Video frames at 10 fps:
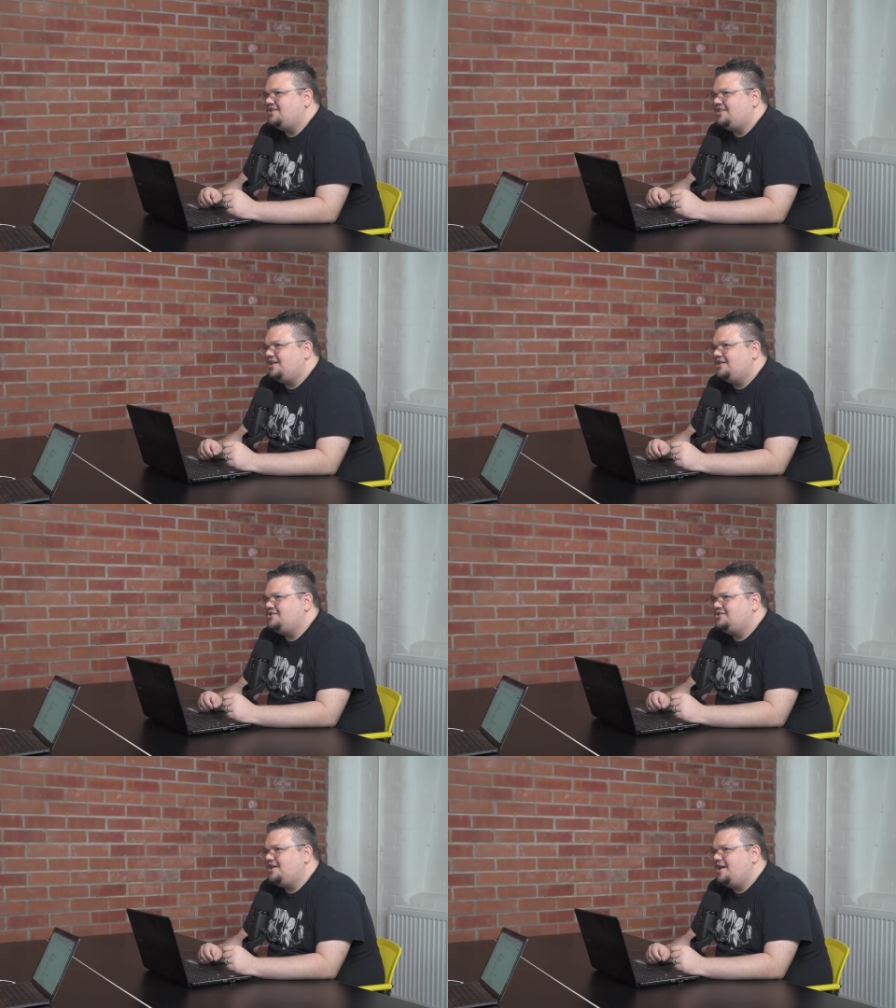thing
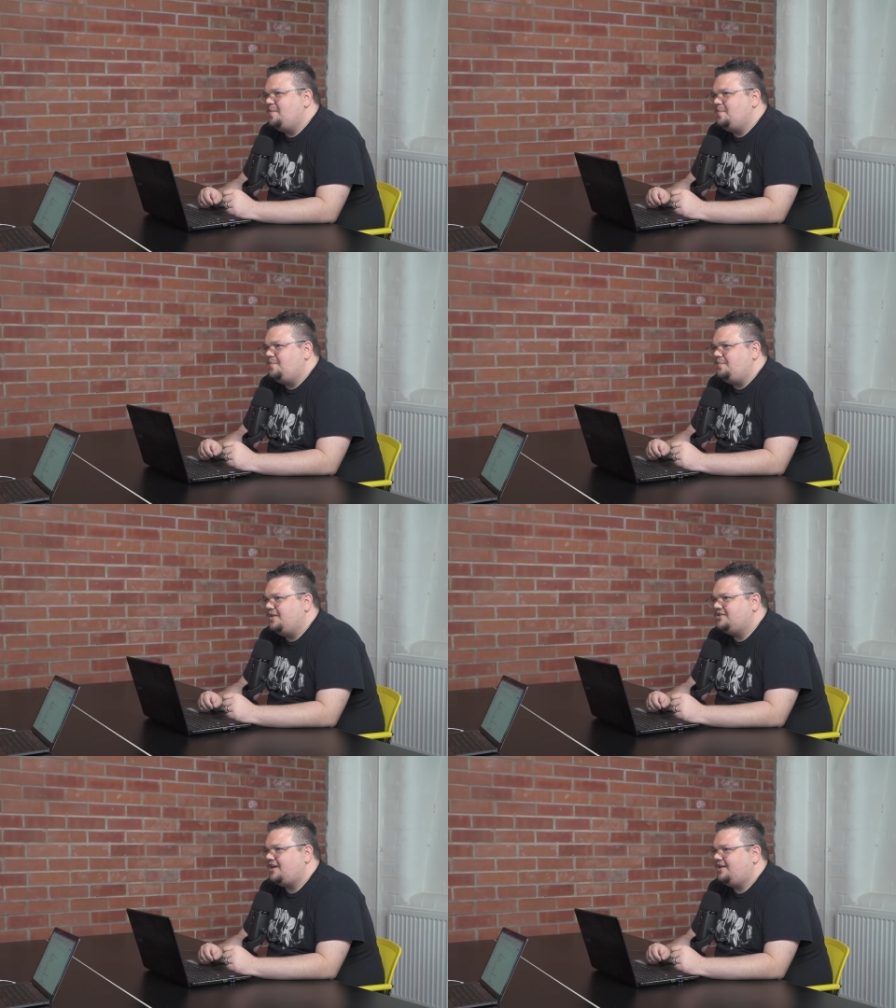is,
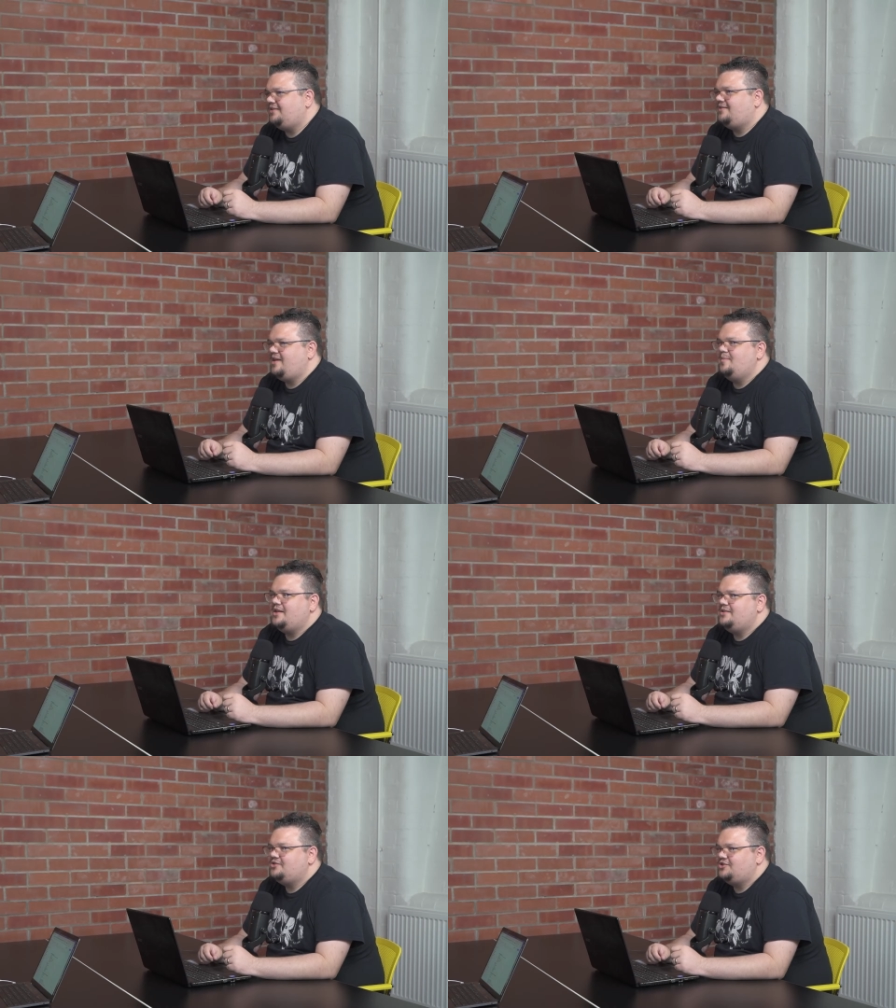it's kind of like time
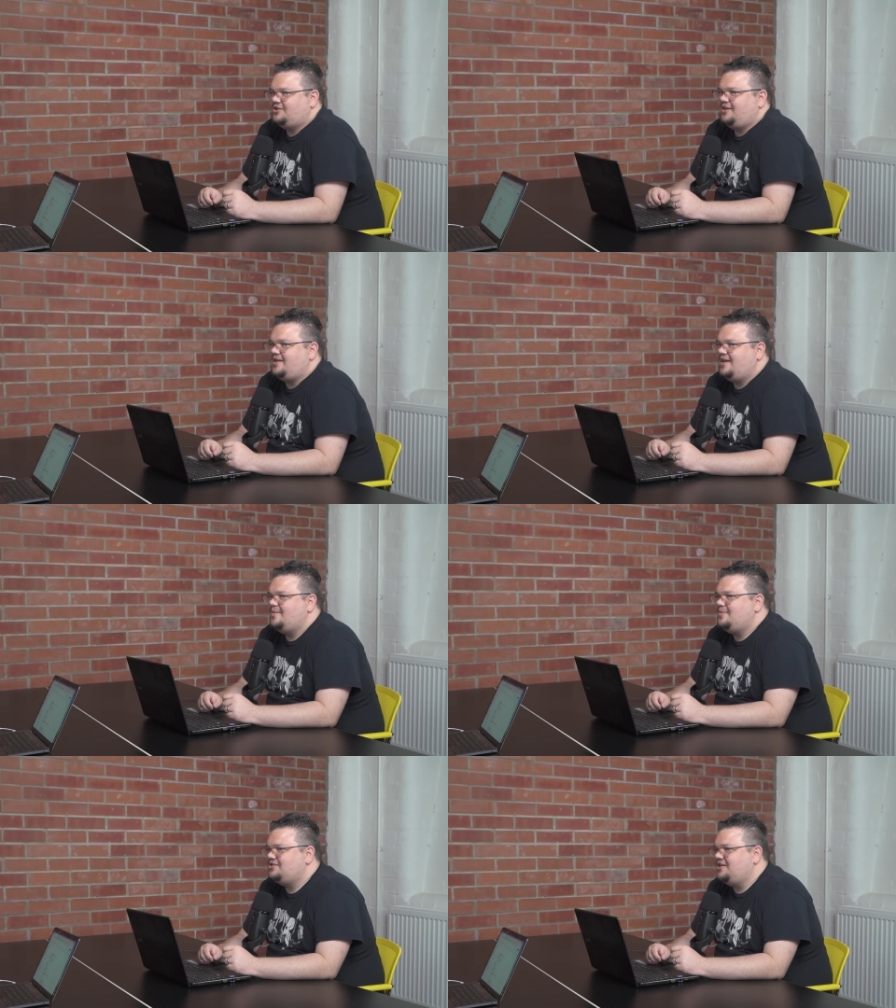in. So say like a
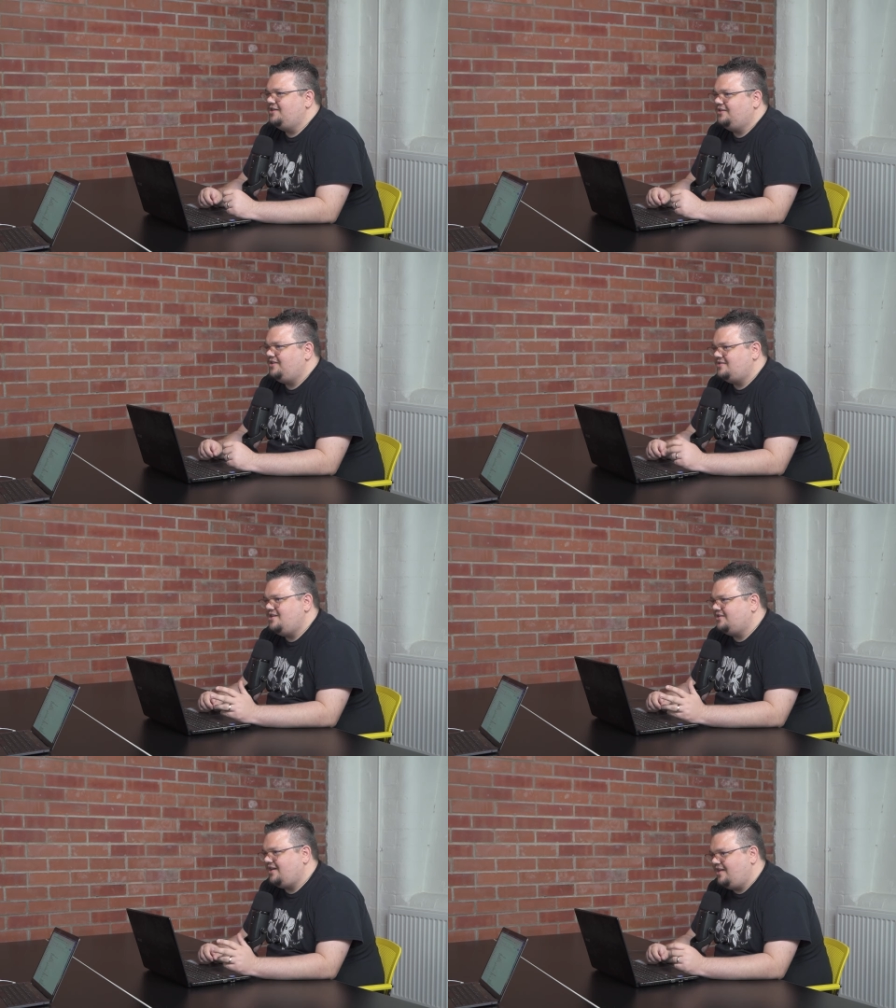game, they say like
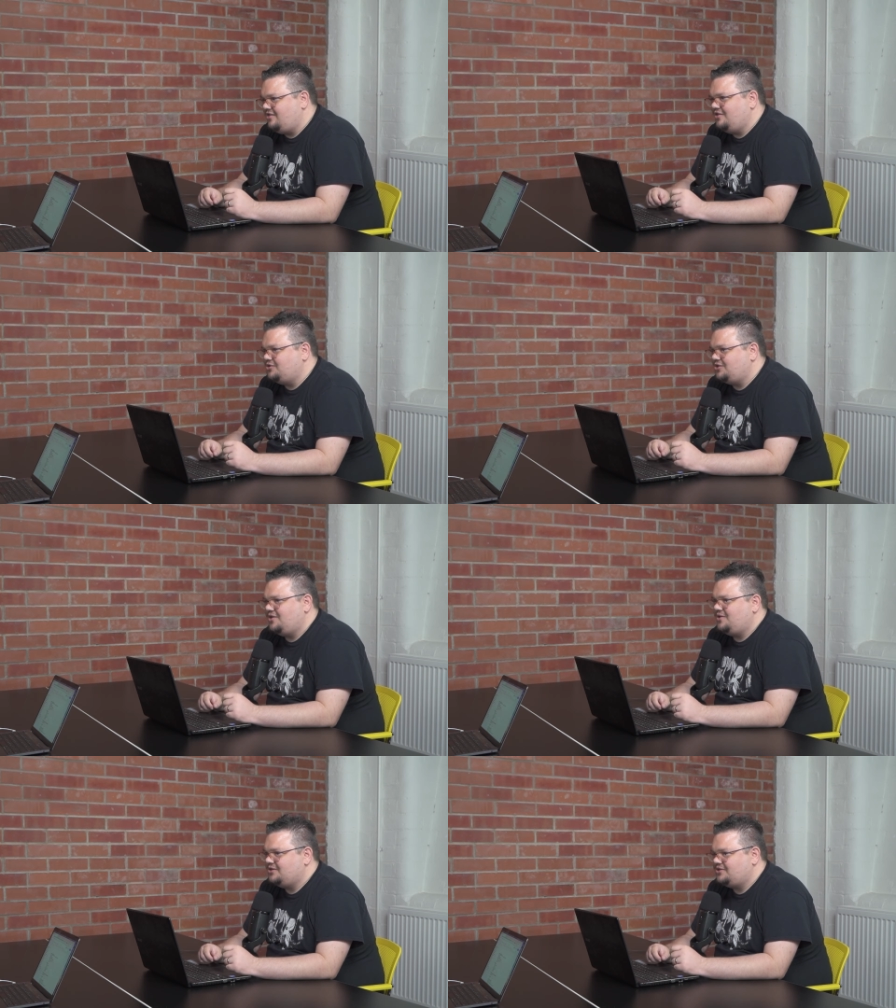you're
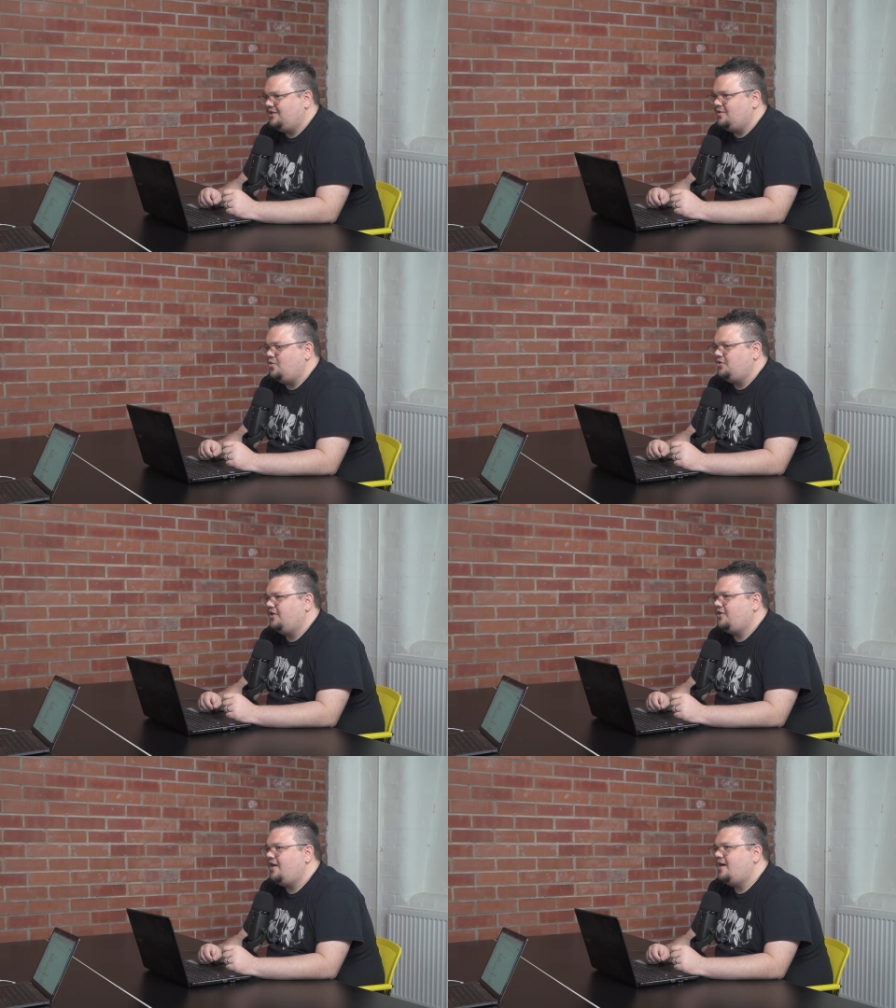$10,000 to hone
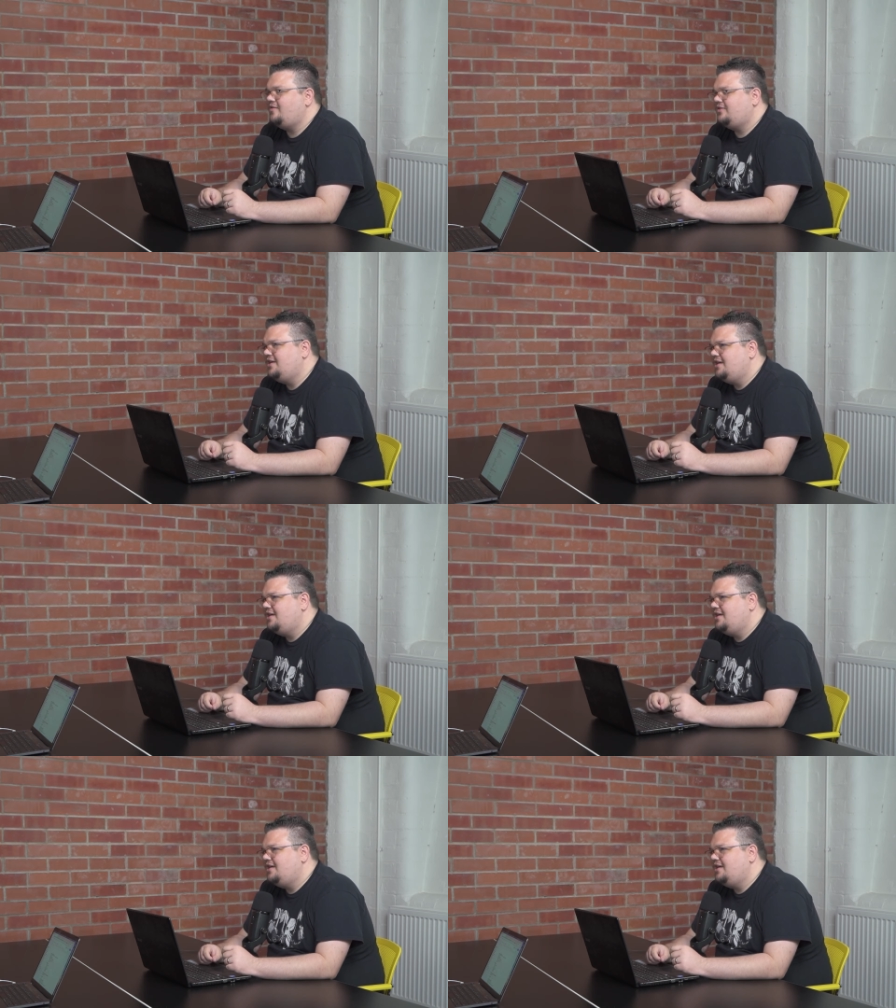your craft.